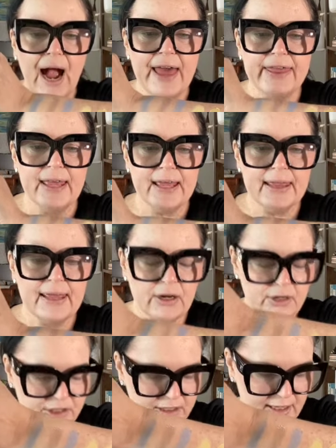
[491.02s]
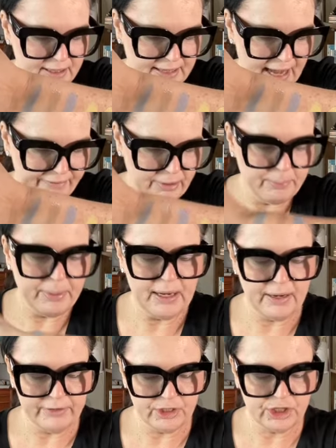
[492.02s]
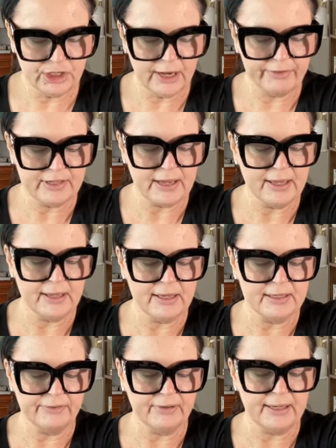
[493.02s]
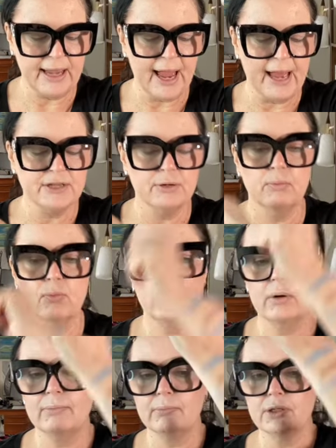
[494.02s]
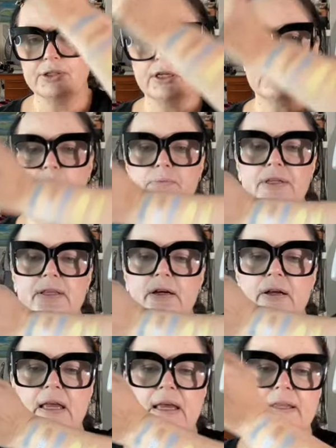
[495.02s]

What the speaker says: I think theirs does have a bit of a shift. I think they definitely had more multi-chromes in there.